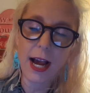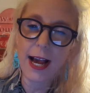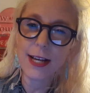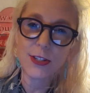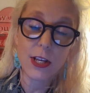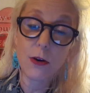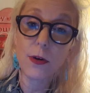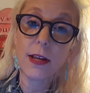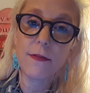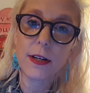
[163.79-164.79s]
eyes they
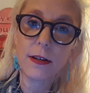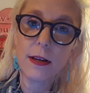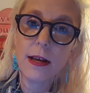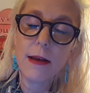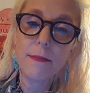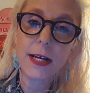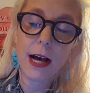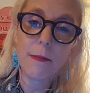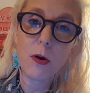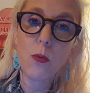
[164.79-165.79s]
don't even
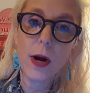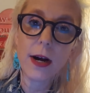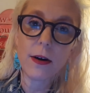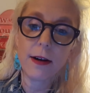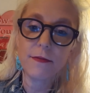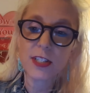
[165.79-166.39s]
become aware of.